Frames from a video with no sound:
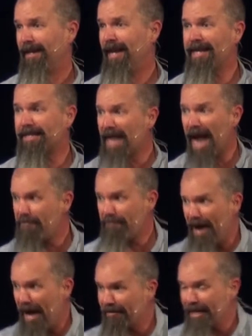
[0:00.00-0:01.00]
And it's not
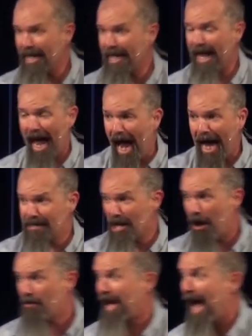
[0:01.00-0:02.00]
found in an
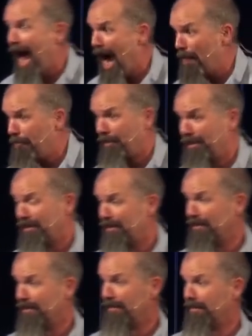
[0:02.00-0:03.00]
iYoke app.
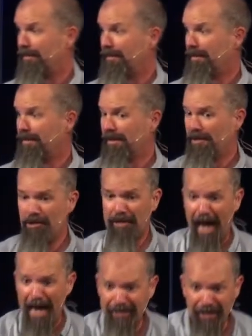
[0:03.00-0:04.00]
You
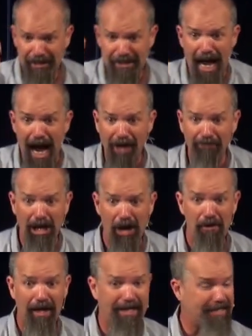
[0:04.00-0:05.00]
can't just
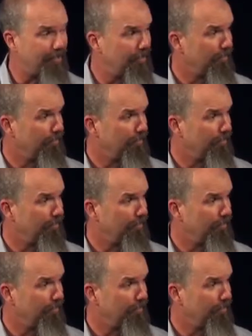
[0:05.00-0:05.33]
download it.